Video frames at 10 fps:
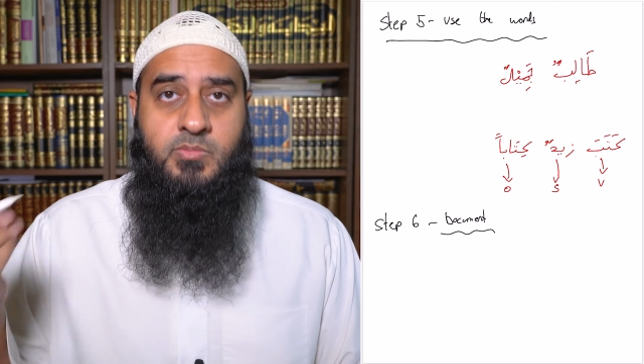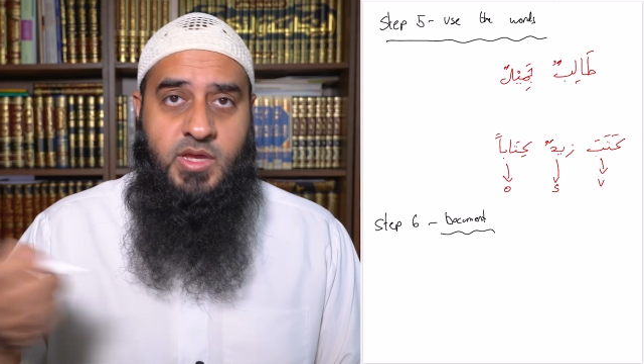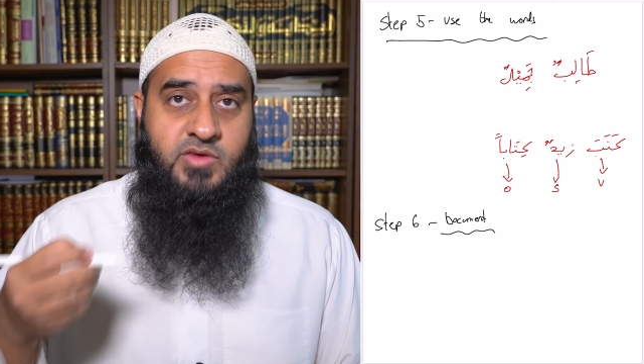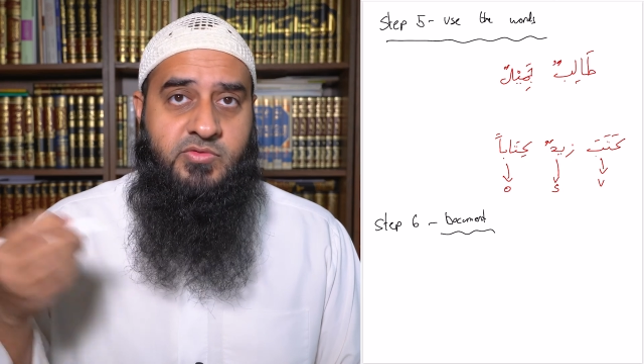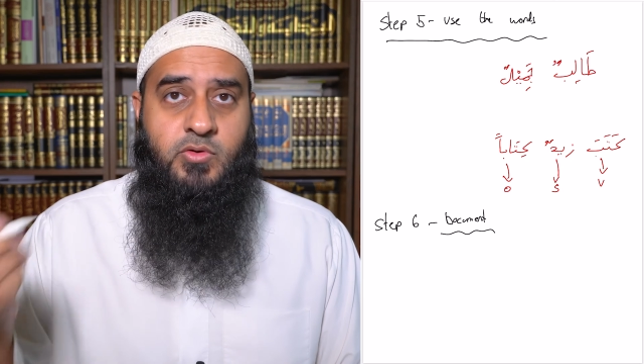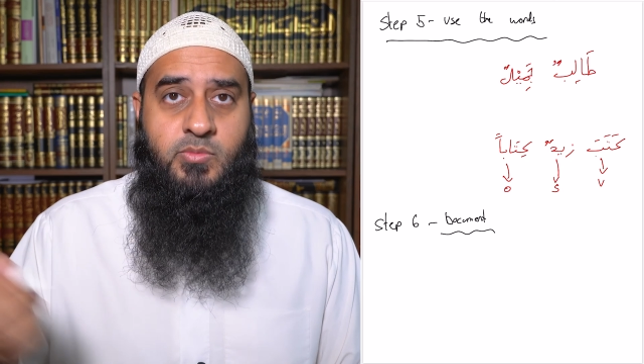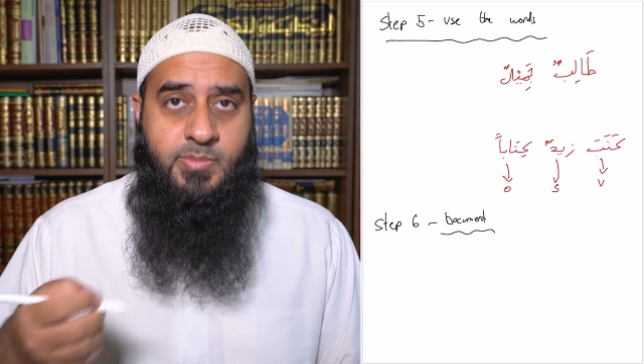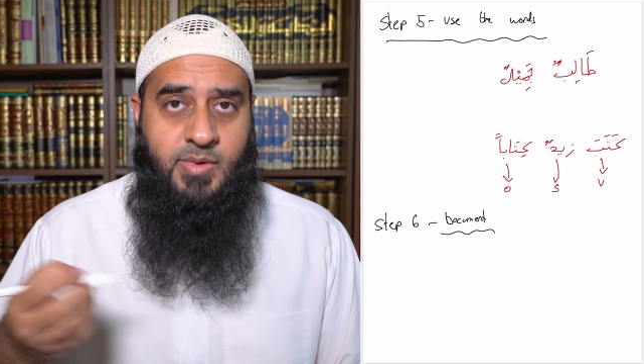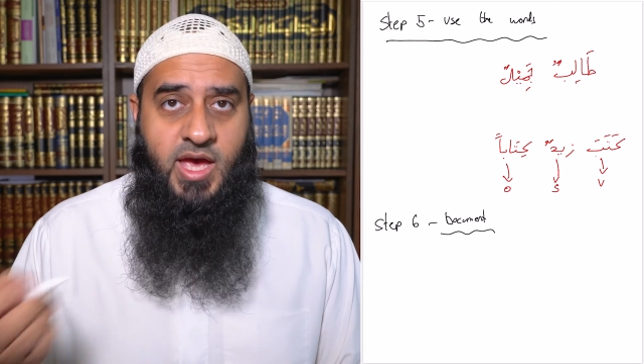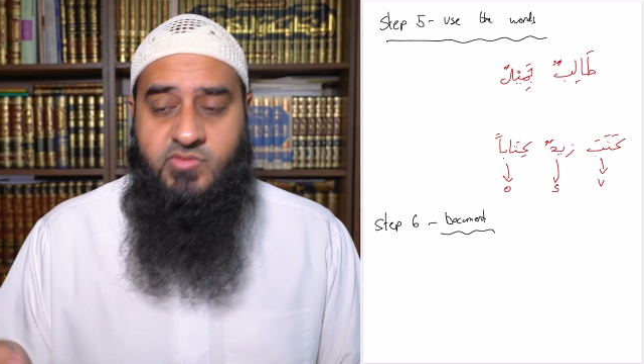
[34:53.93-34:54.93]
if your
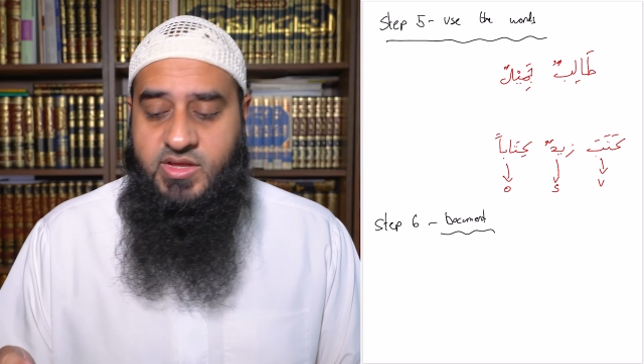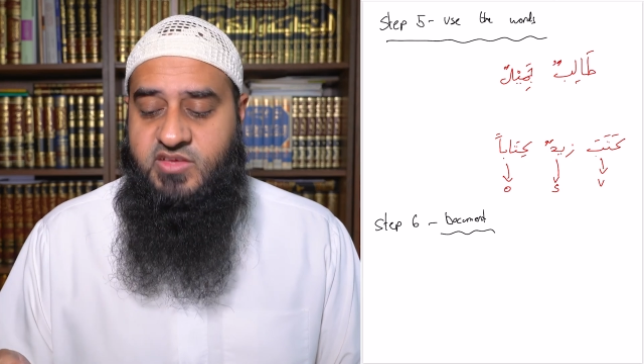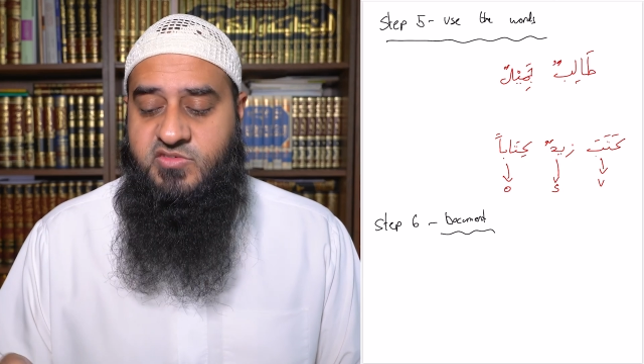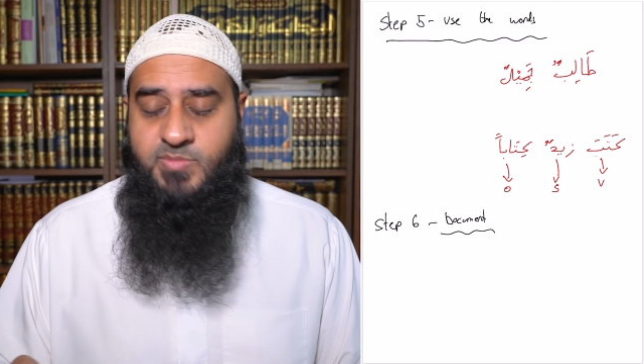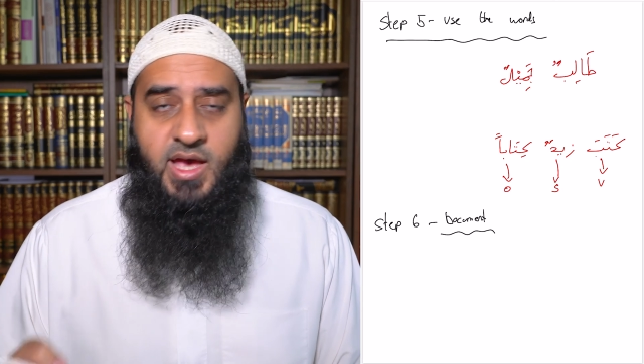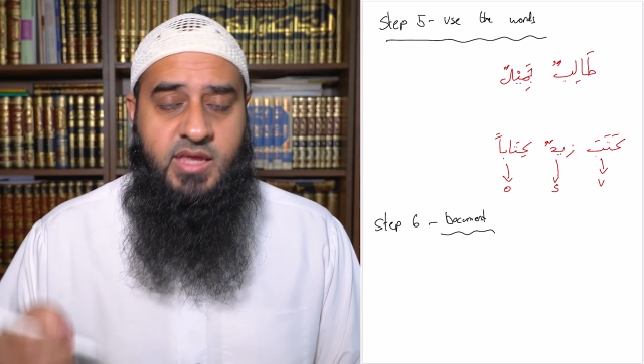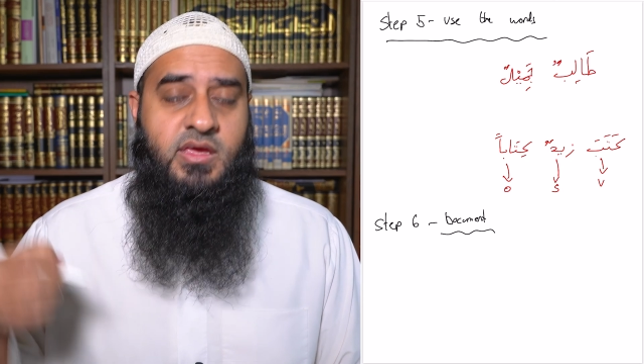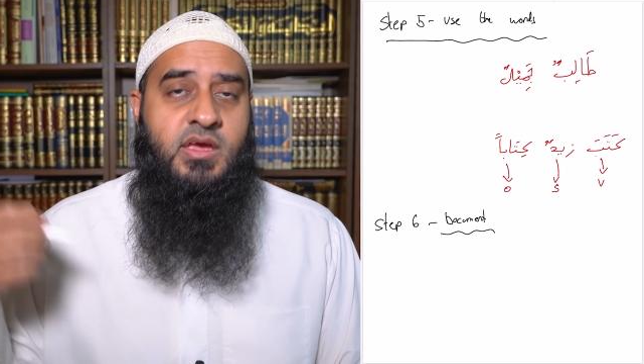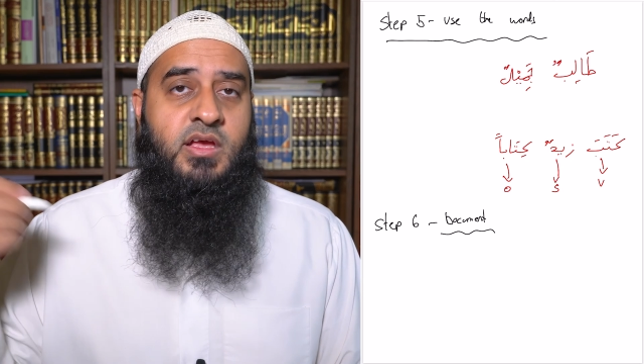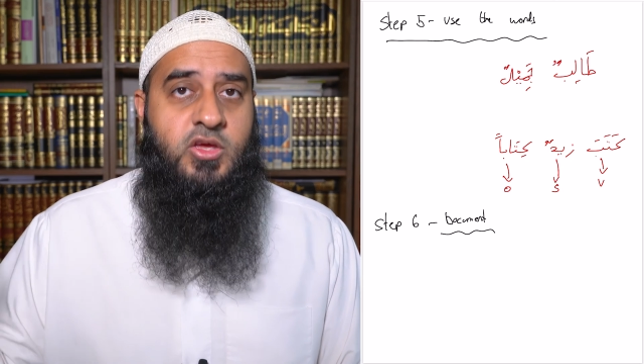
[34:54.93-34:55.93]
handwriting's bad,
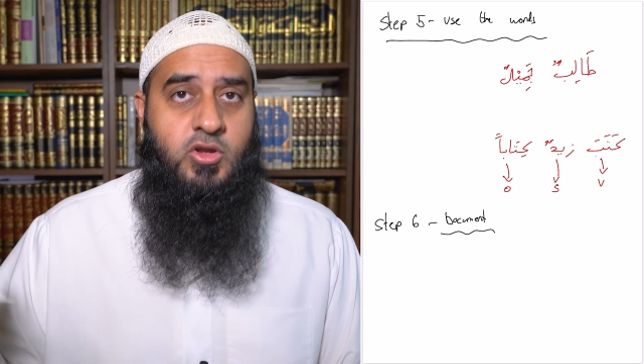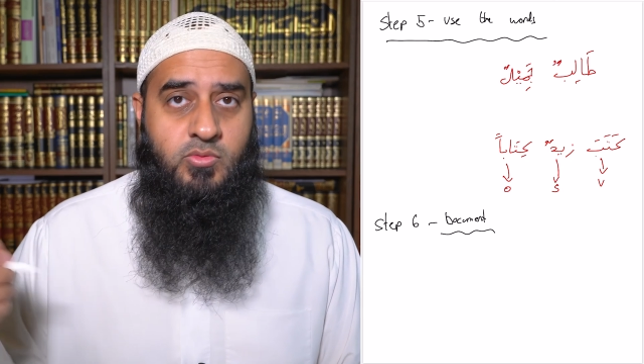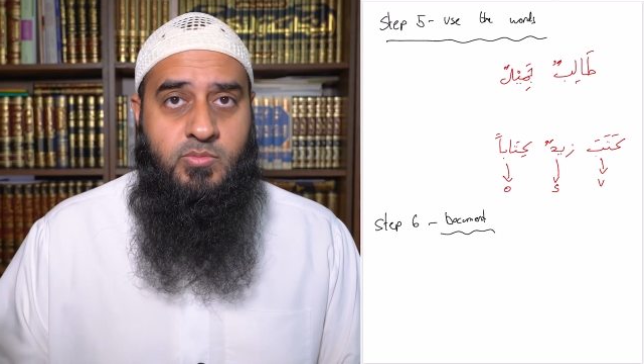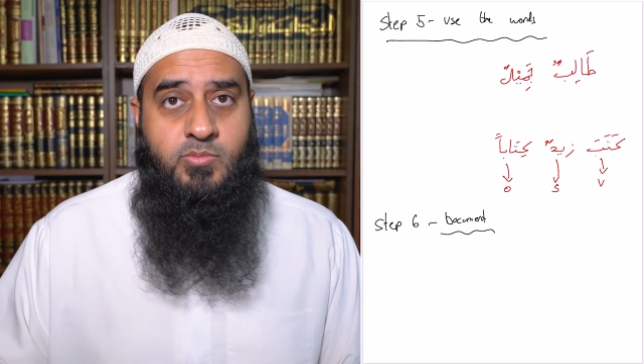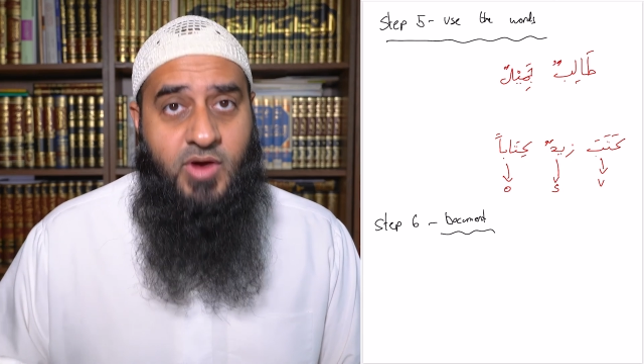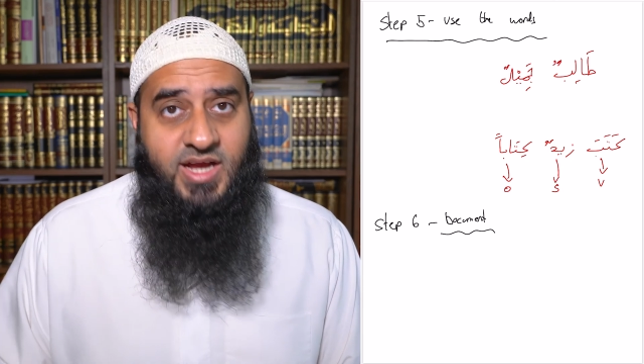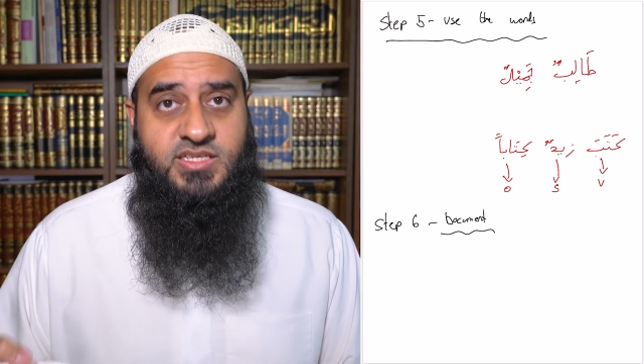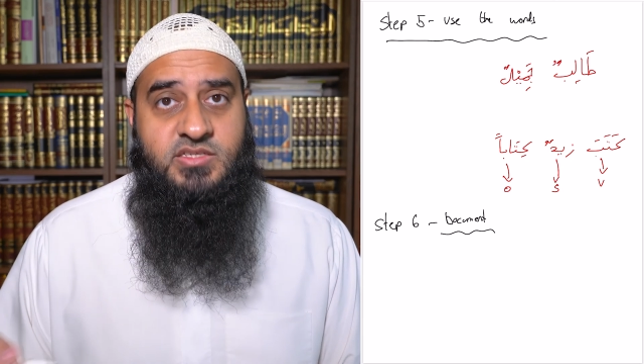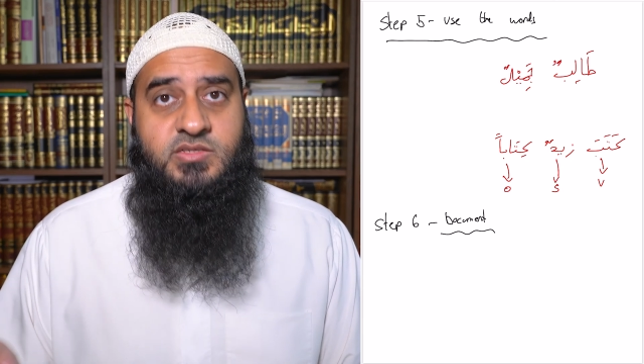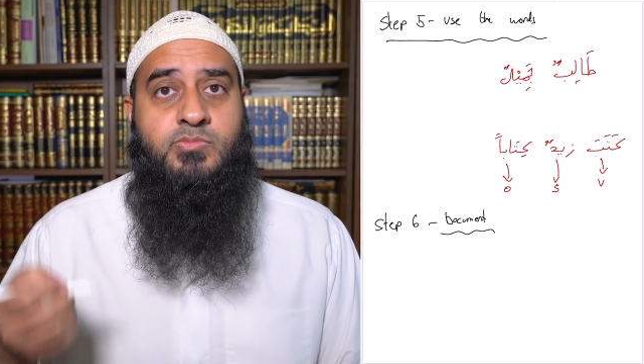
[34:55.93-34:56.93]

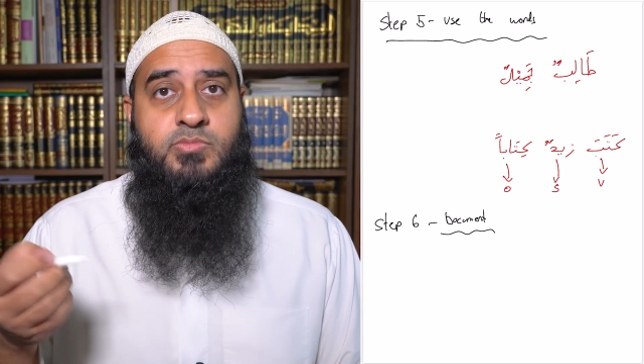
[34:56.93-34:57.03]
practice.